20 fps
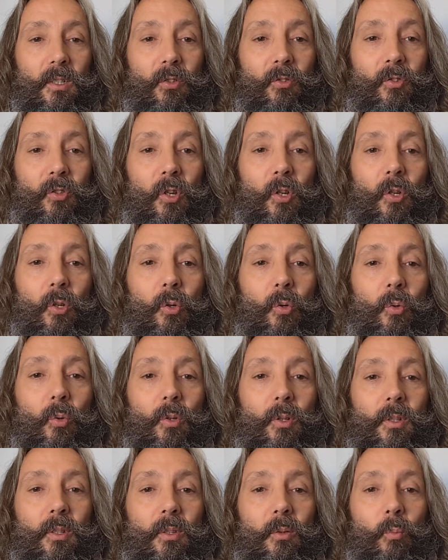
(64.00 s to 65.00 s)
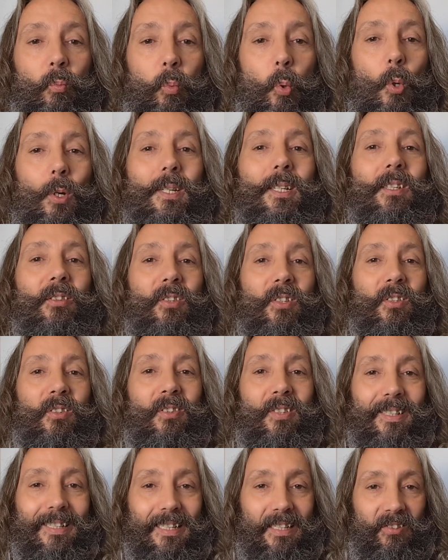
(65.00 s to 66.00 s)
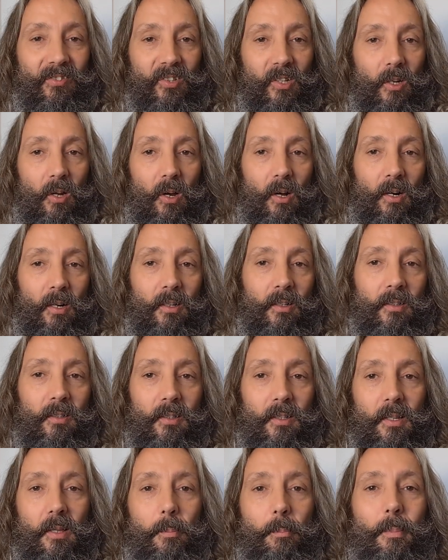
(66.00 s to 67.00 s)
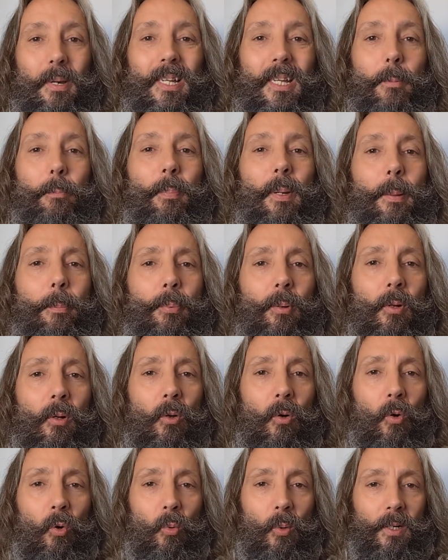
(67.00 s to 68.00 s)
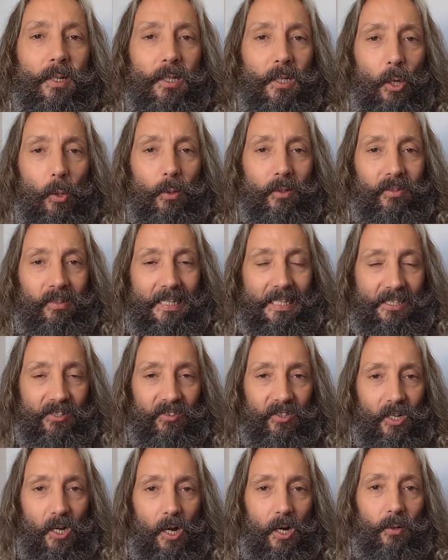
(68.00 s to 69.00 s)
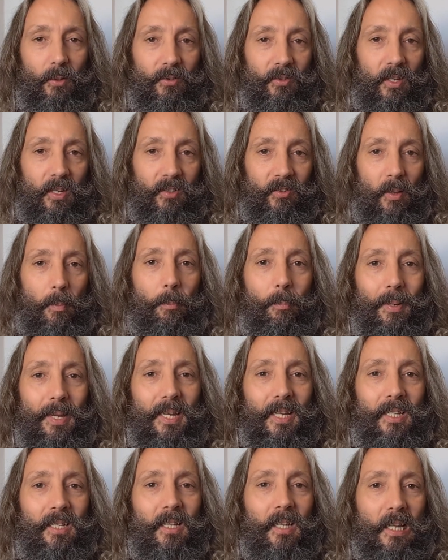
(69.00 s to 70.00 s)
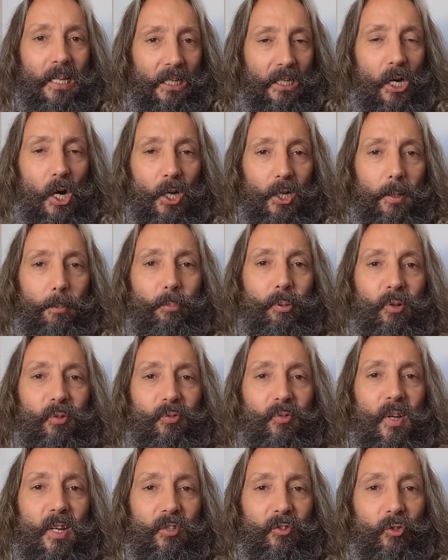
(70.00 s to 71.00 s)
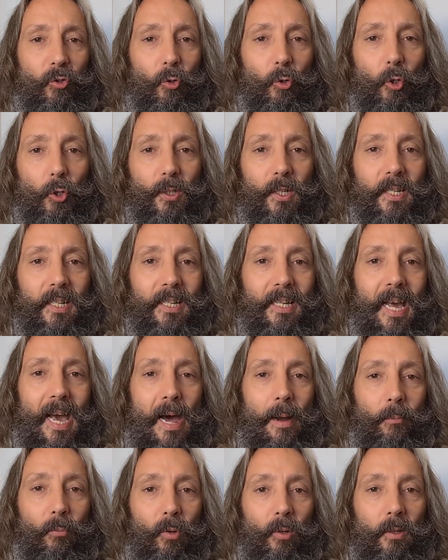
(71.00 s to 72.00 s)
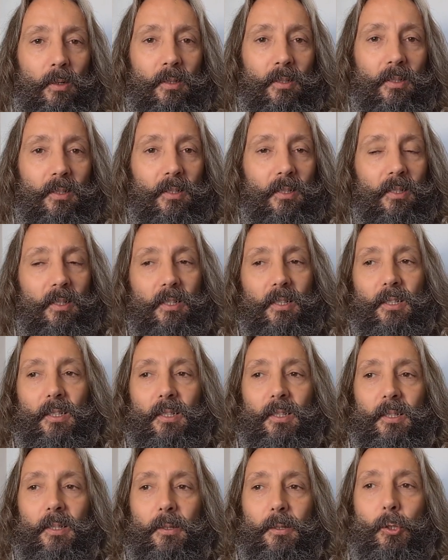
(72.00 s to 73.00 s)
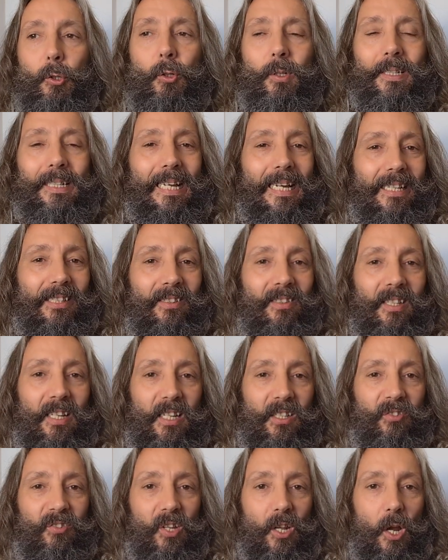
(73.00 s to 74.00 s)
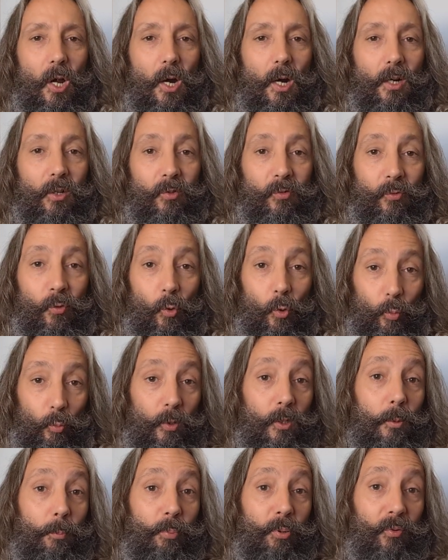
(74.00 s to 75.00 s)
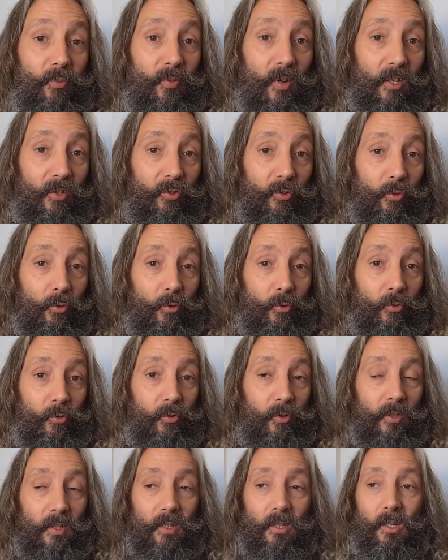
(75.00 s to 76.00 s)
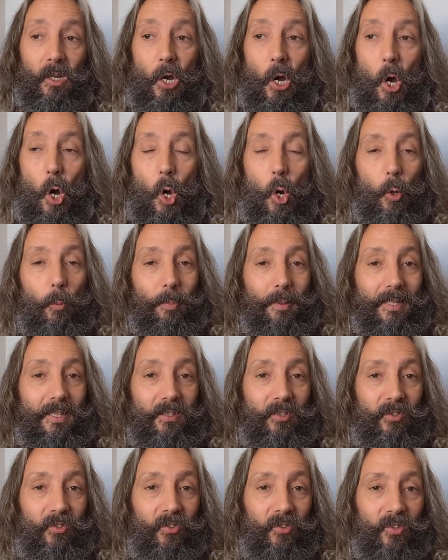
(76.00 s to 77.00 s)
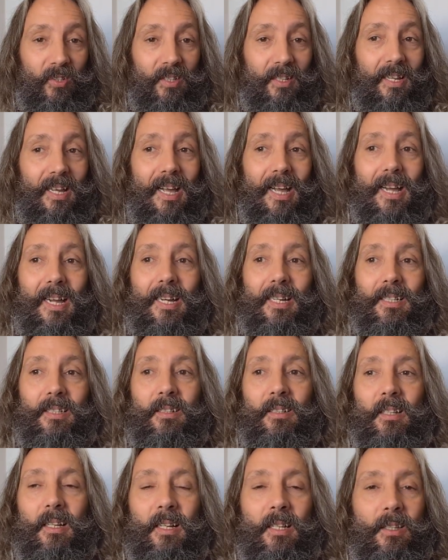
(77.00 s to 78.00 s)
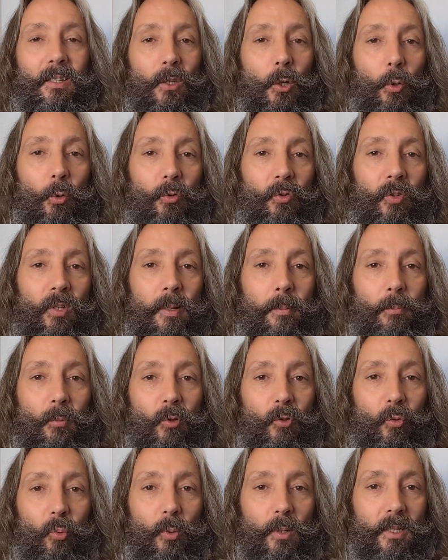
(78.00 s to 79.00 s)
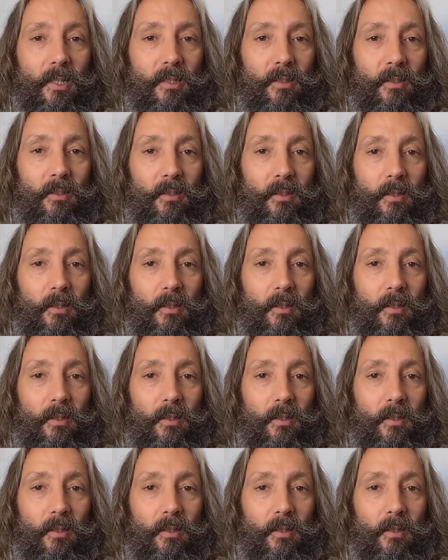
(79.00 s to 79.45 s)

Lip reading: So, what is a DSLR? Many people already know a DSLR is a big, kind of professional looking camera. You can get DSLRs for real professionals, hobbyists, and those in between.